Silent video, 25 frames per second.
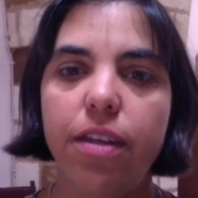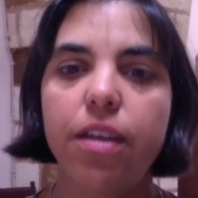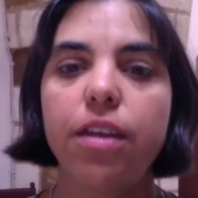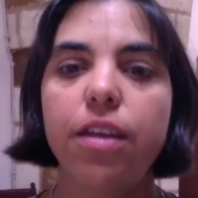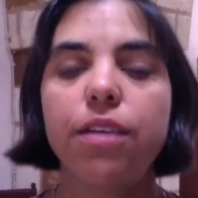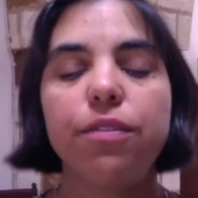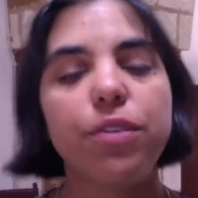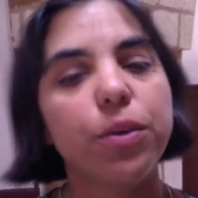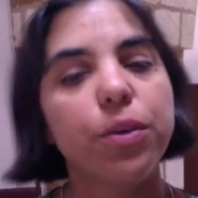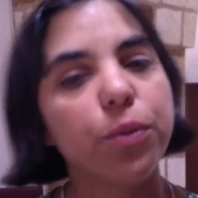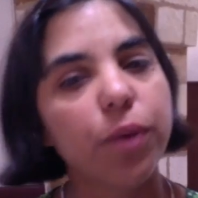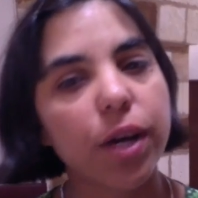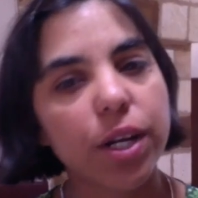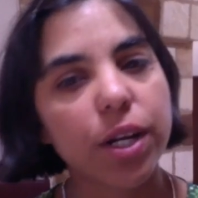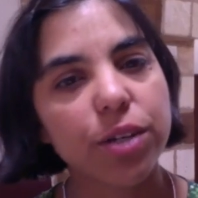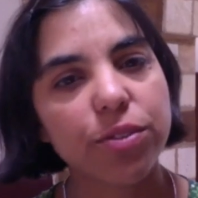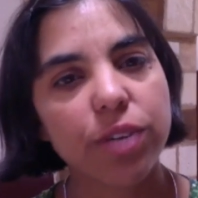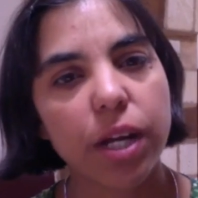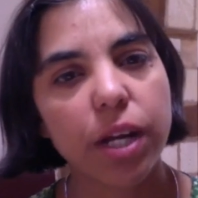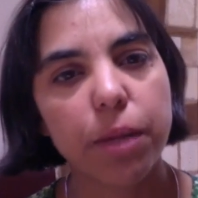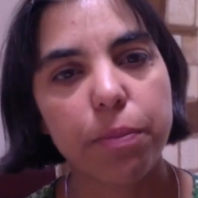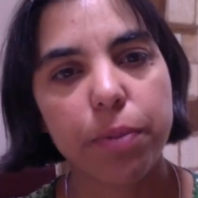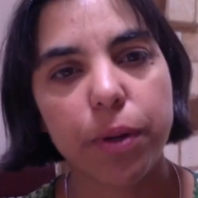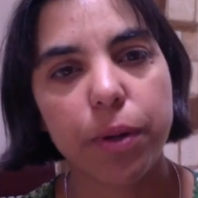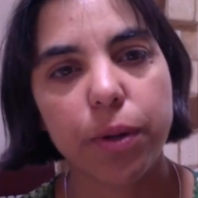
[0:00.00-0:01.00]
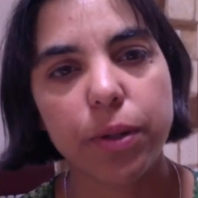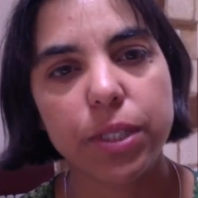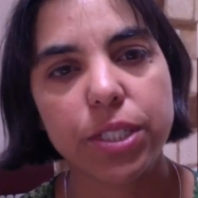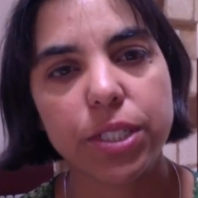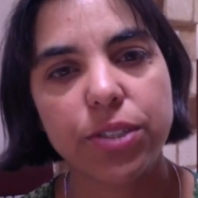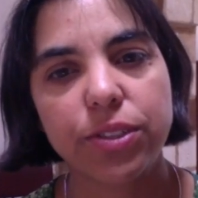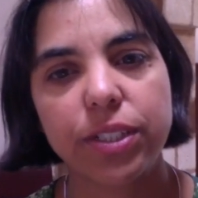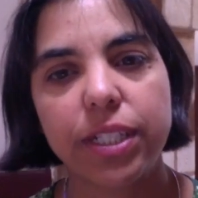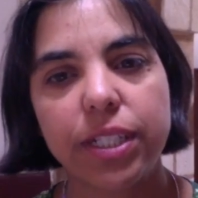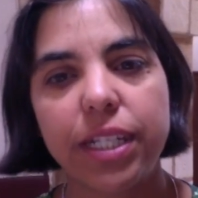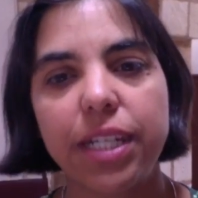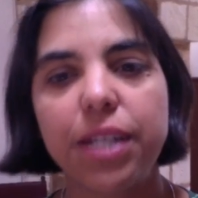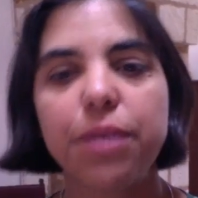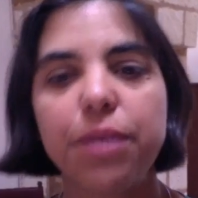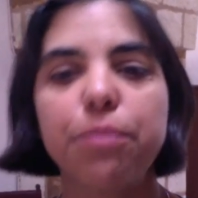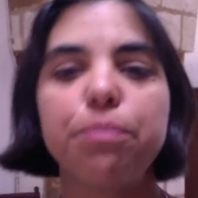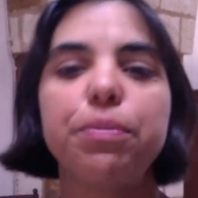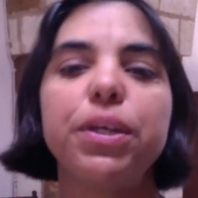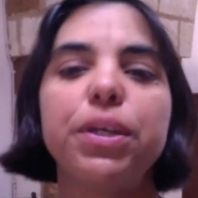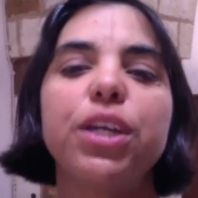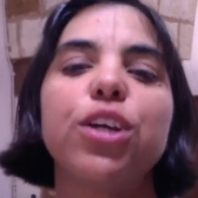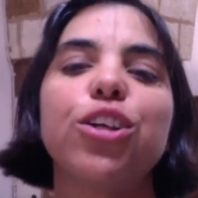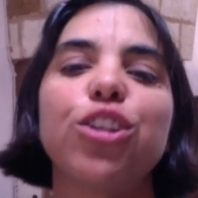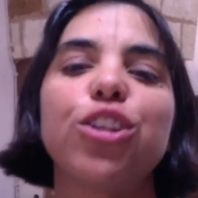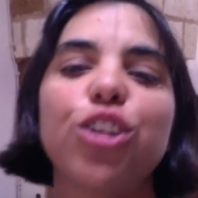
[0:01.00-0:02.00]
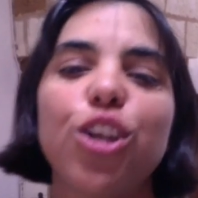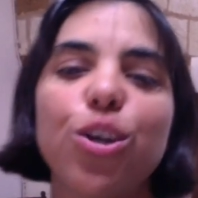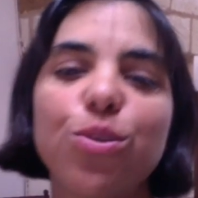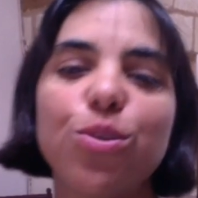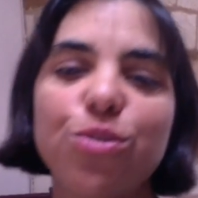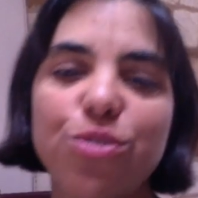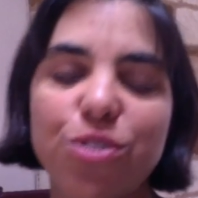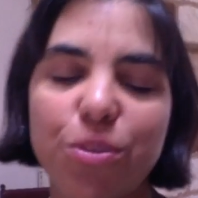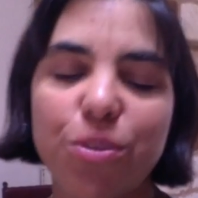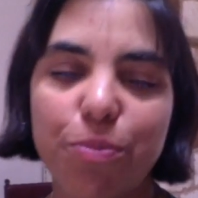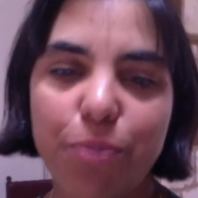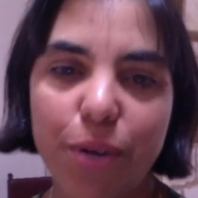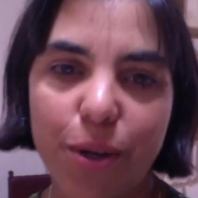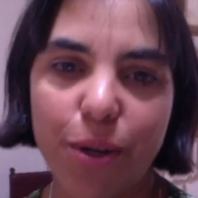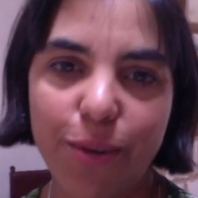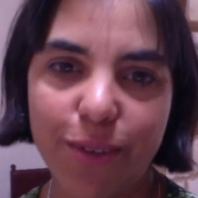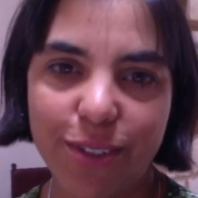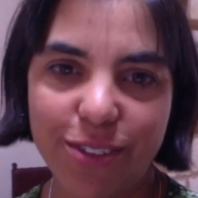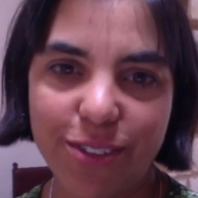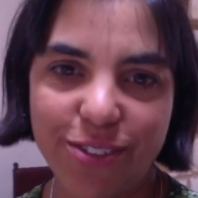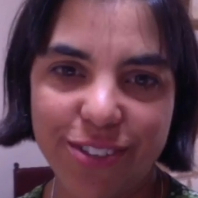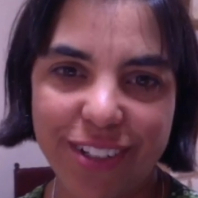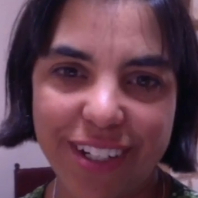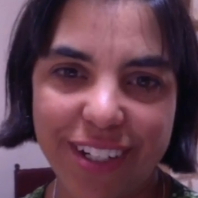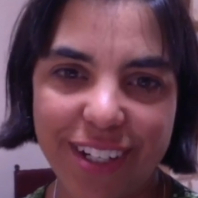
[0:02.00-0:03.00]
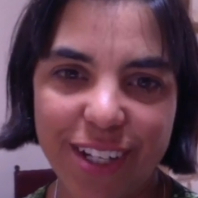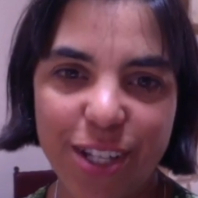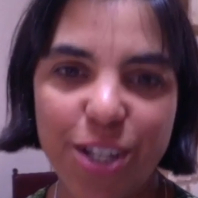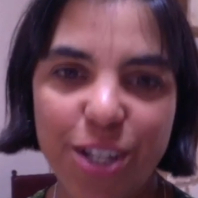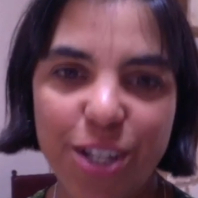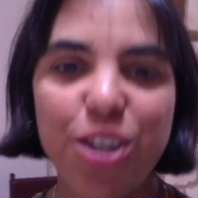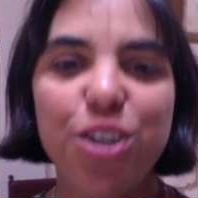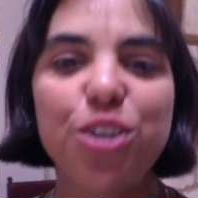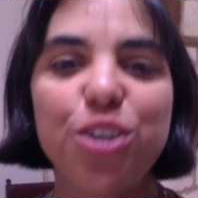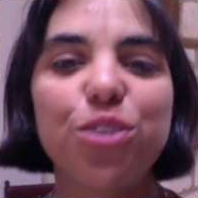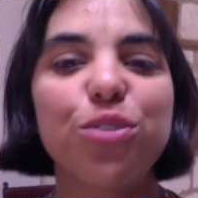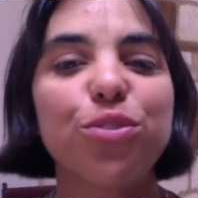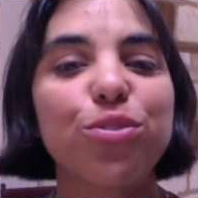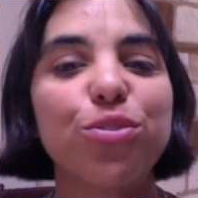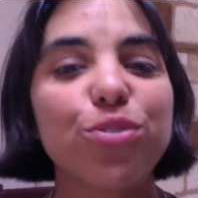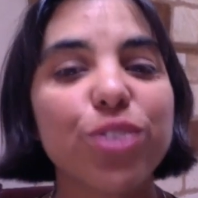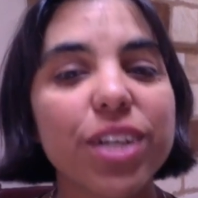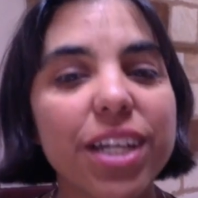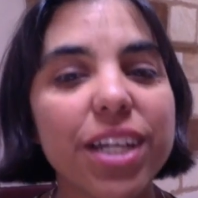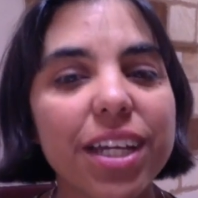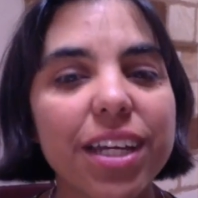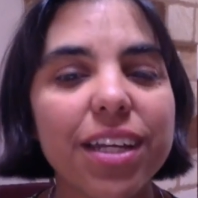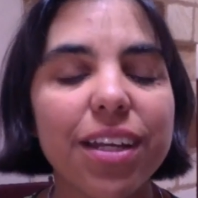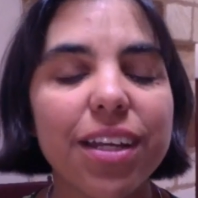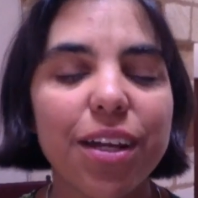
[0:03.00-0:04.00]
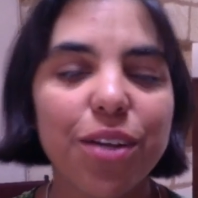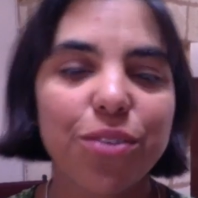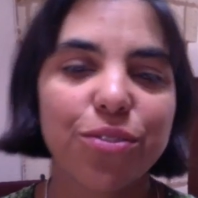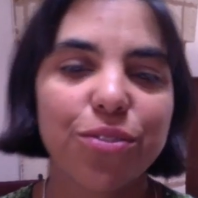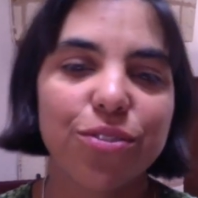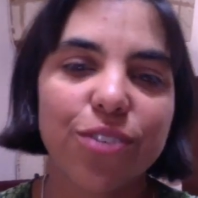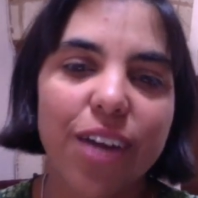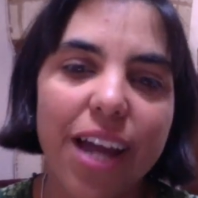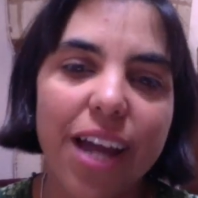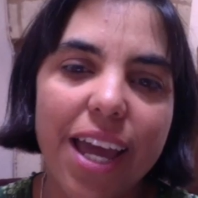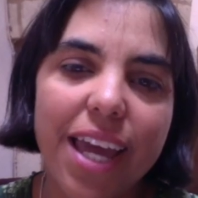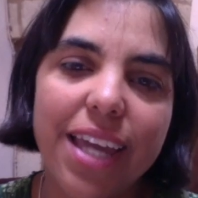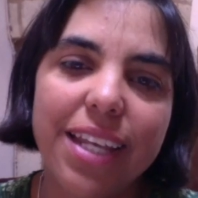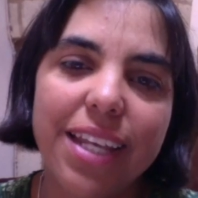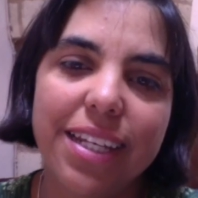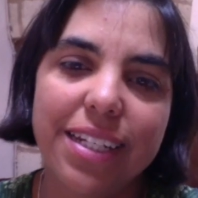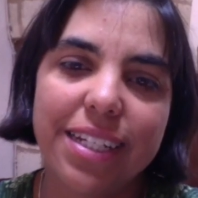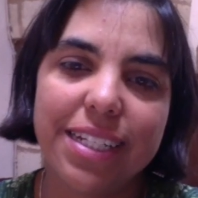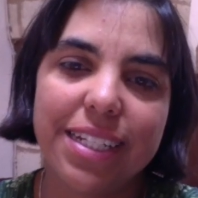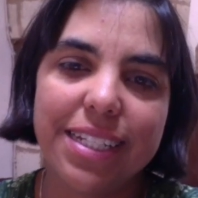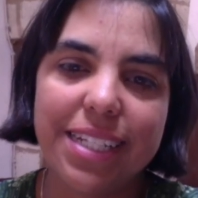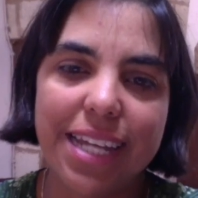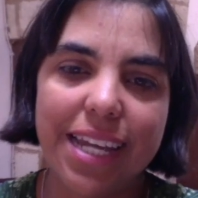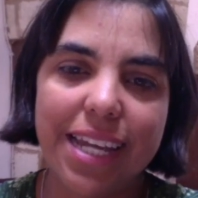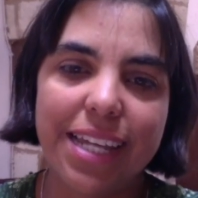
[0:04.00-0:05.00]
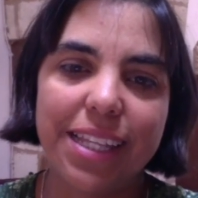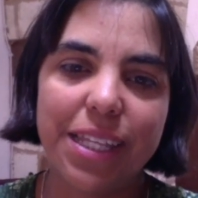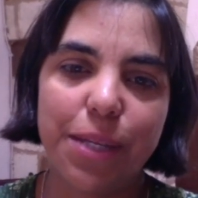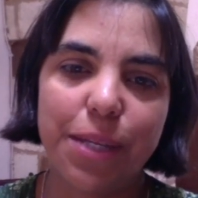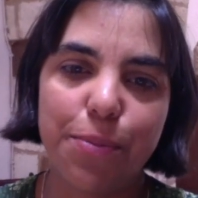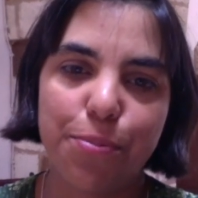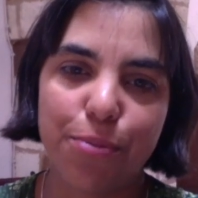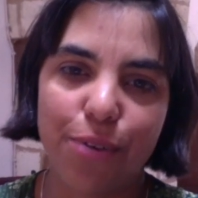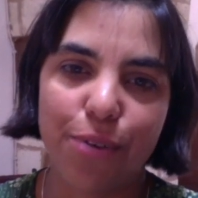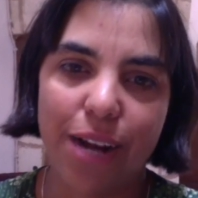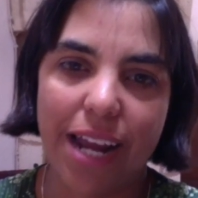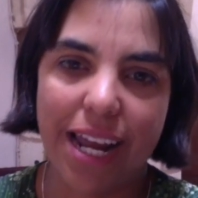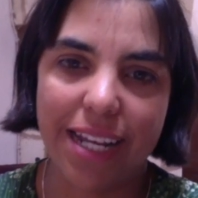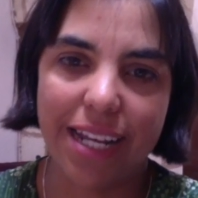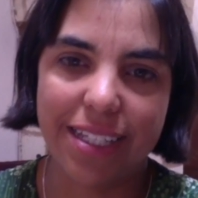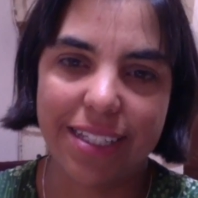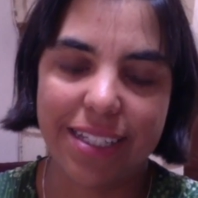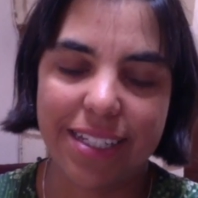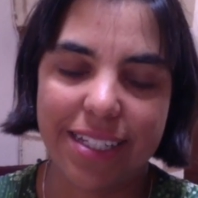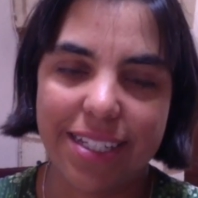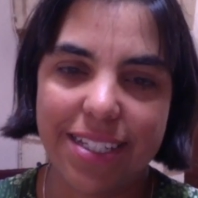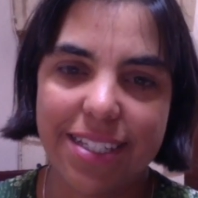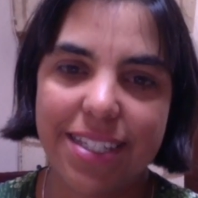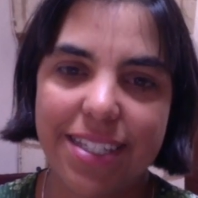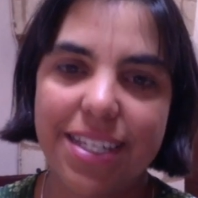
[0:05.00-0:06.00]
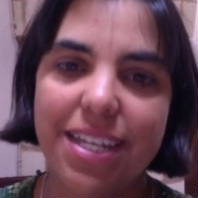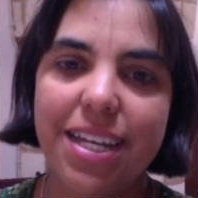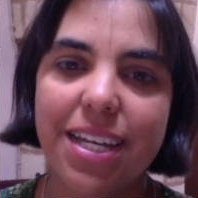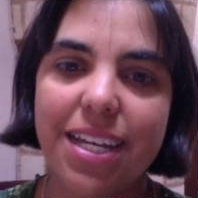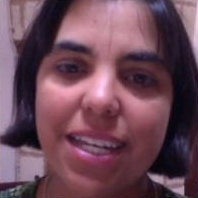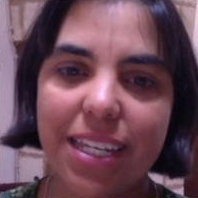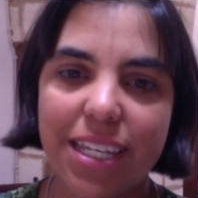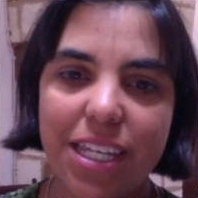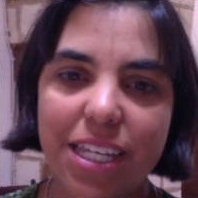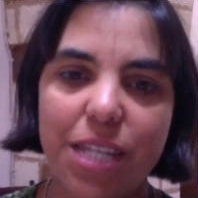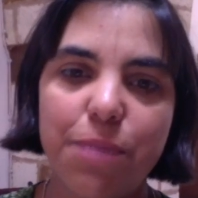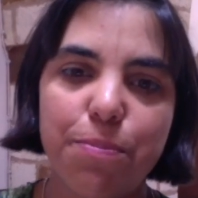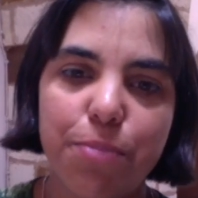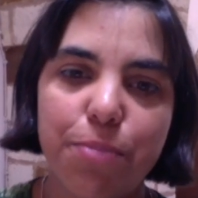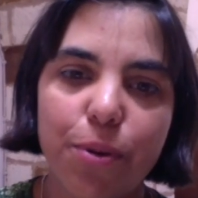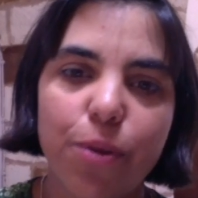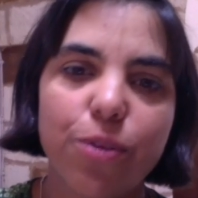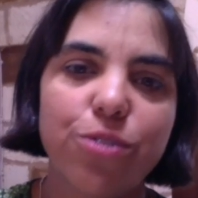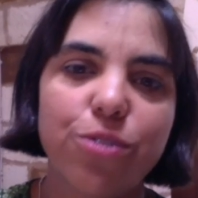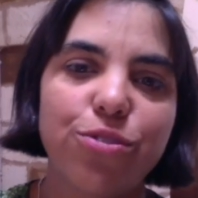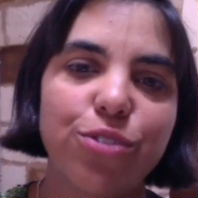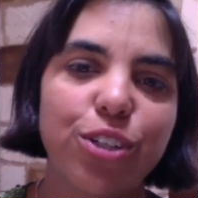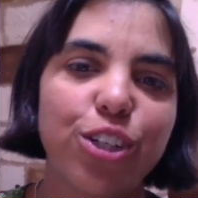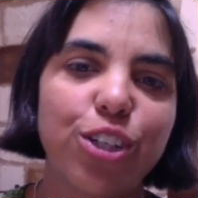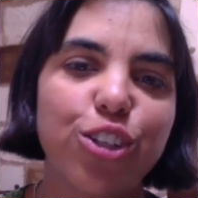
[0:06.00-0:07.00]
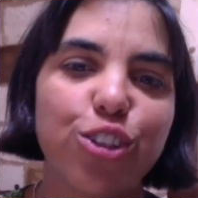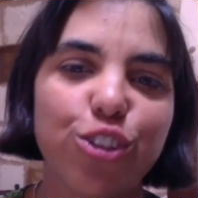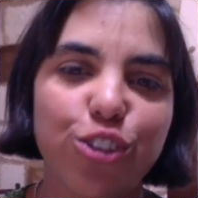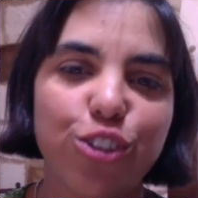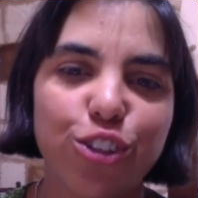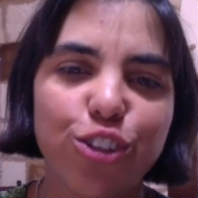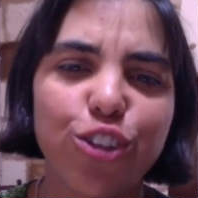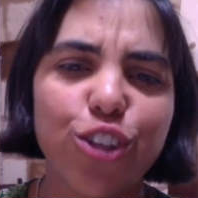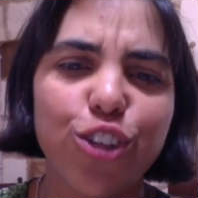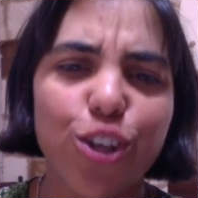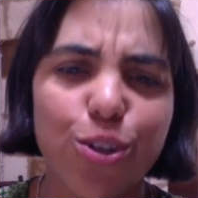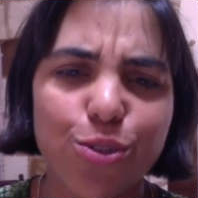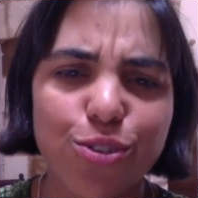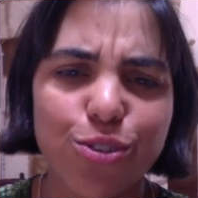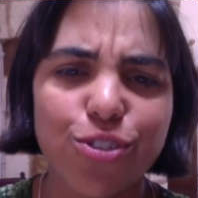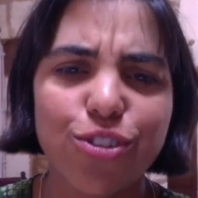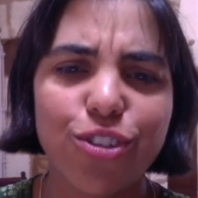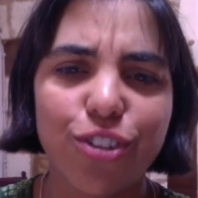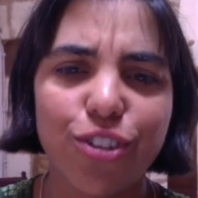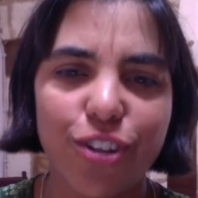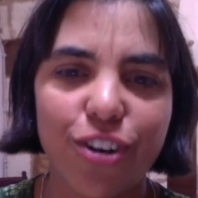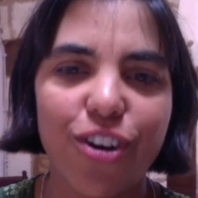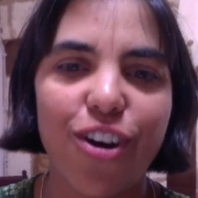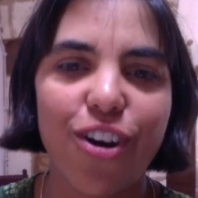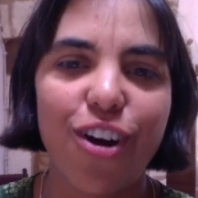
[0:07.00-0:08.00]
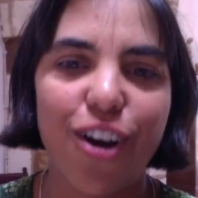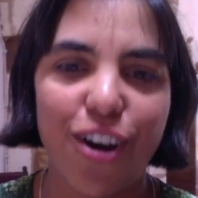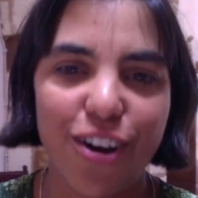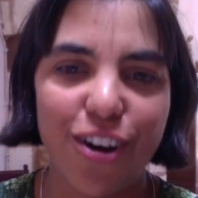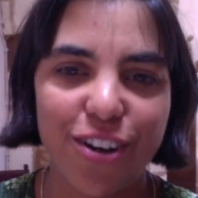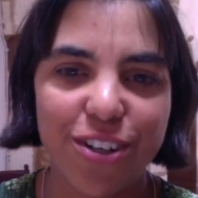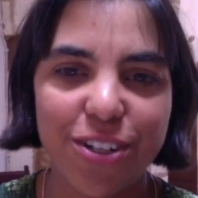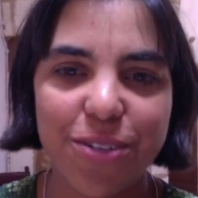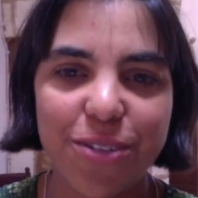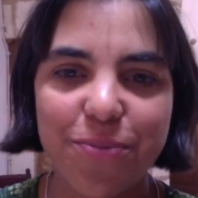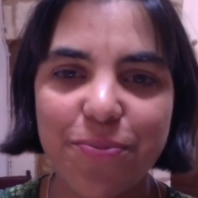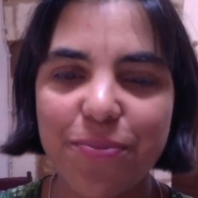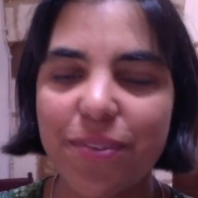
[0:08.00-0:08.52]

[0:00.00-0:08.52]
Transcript: If you want to write poetry, be close to poetry. Read and write in a daily practice. Keep poetry close to your heart.